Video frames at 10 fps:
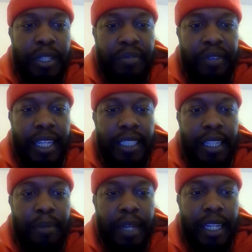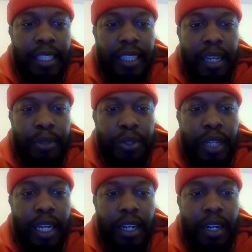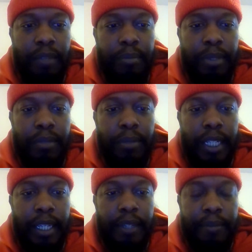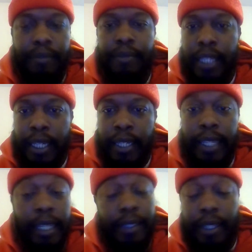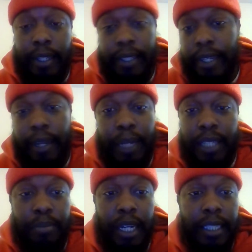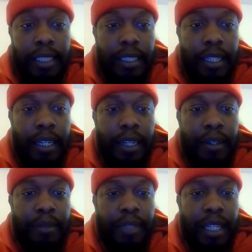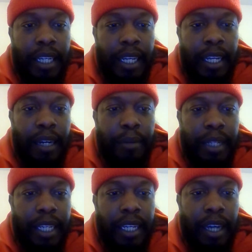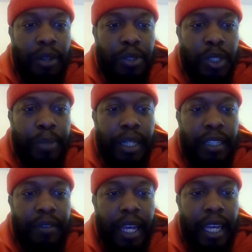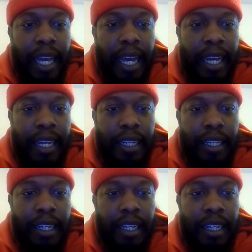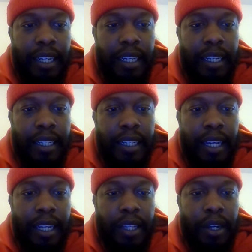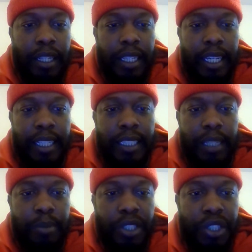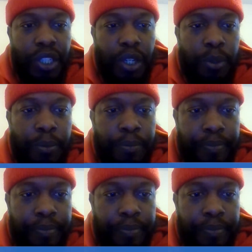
went to feds and he met hella scammers who got caught and put the money up. Yeah, I'm not surprised. Humney, also speaking of AI, I thought the Simpsons show